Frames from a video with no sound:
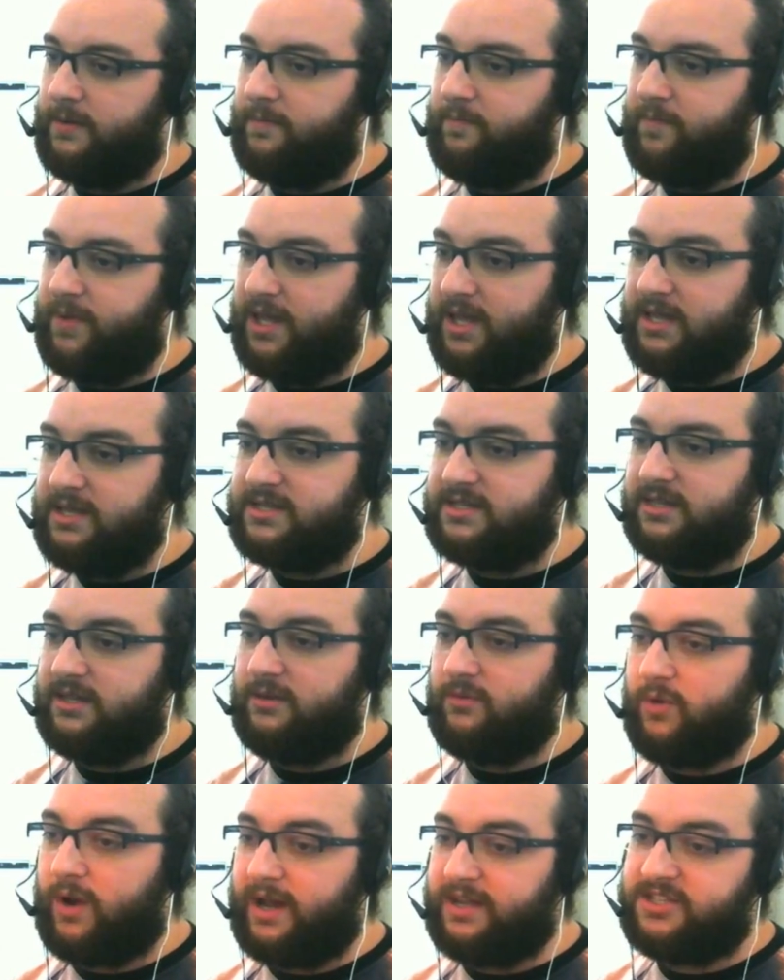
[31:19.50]
piece,
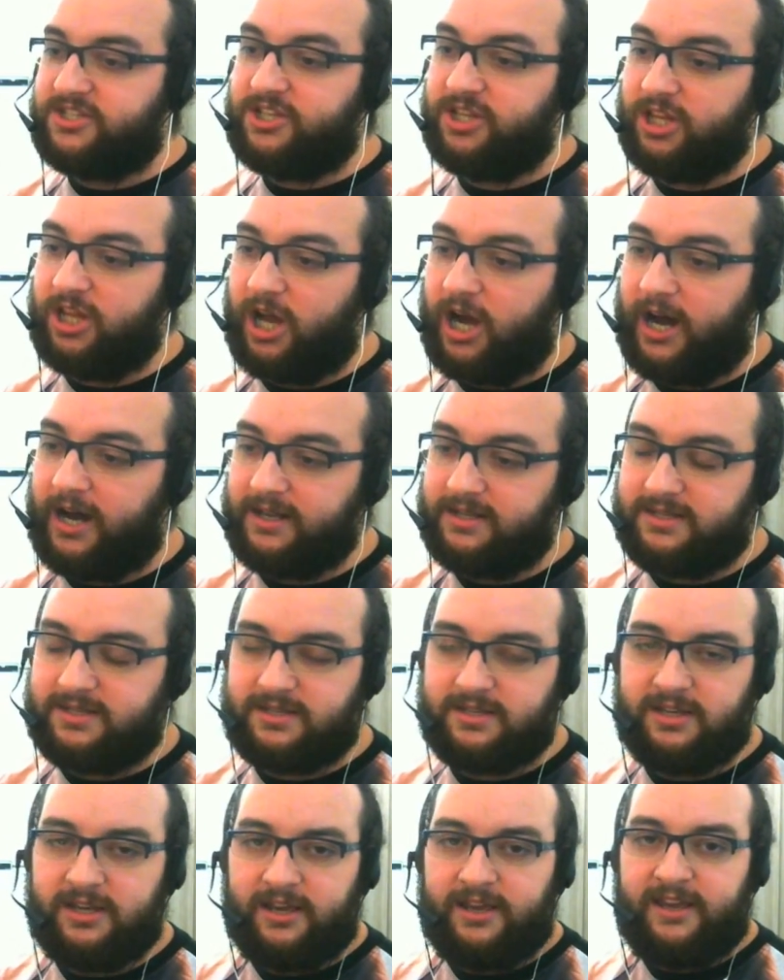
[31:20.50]
the right
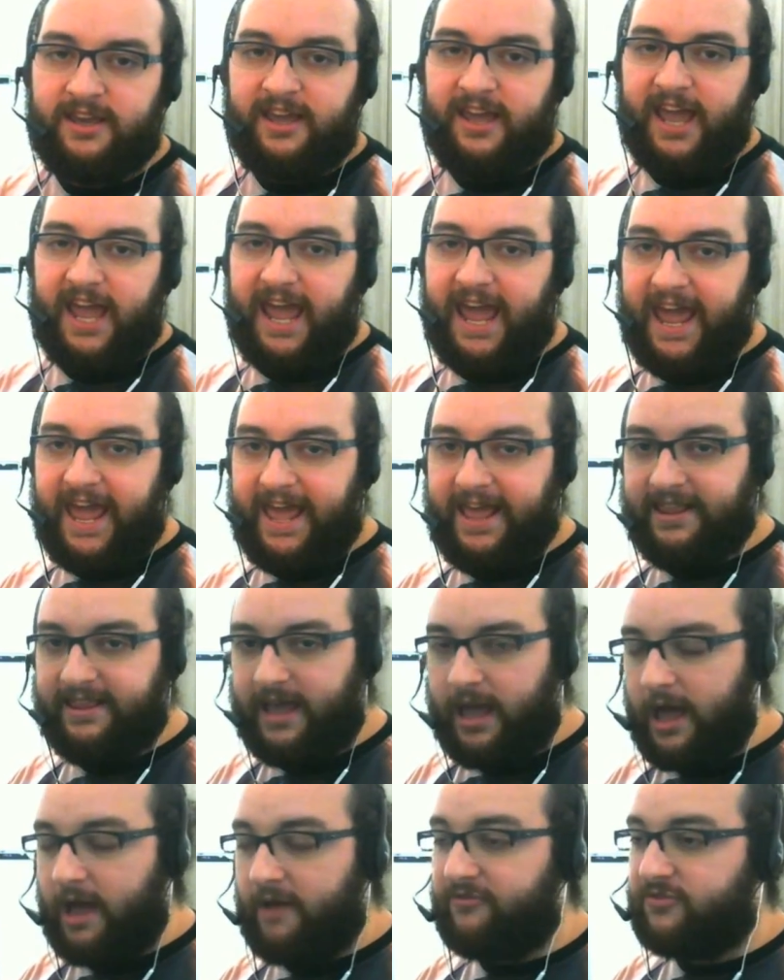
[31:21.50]
slots. And
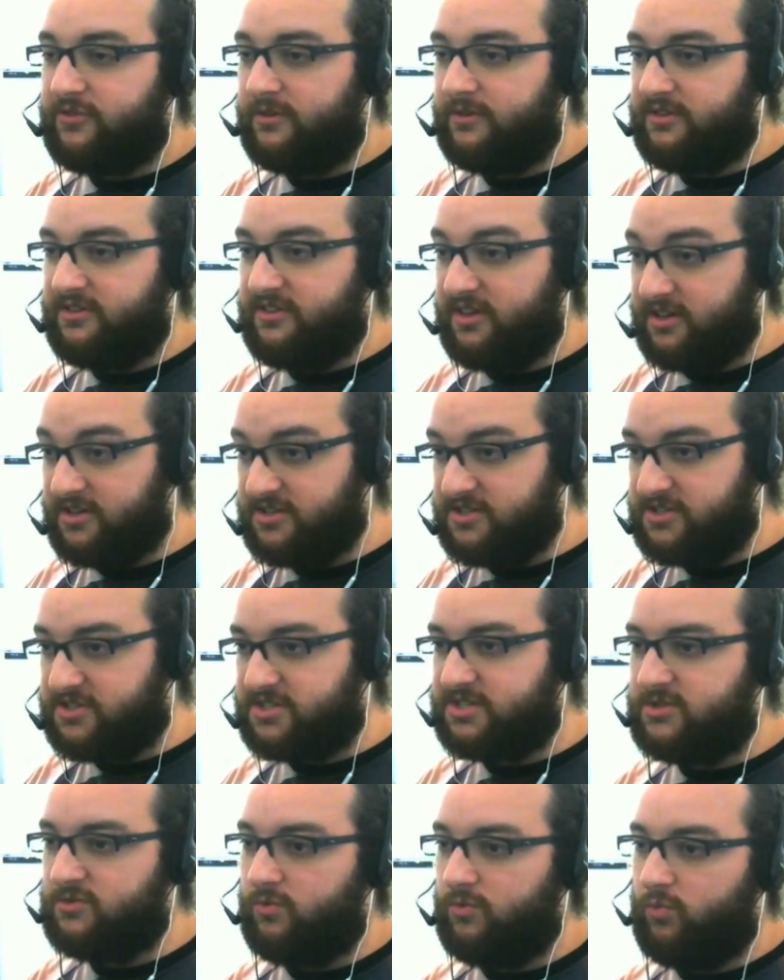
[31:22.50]
after
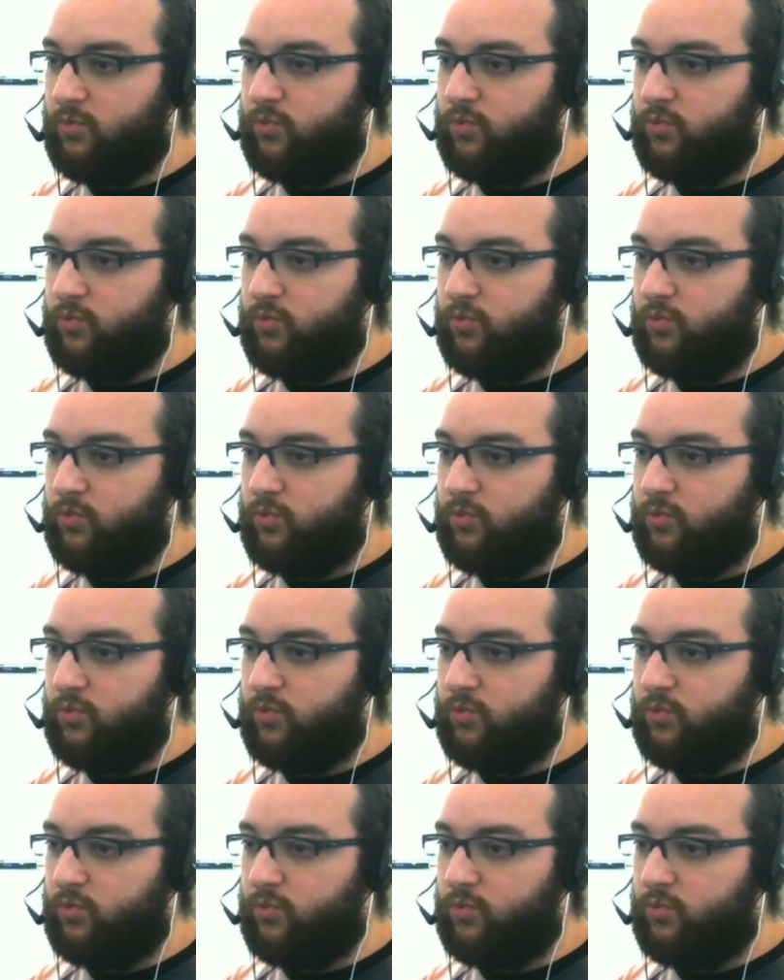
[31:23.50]
this,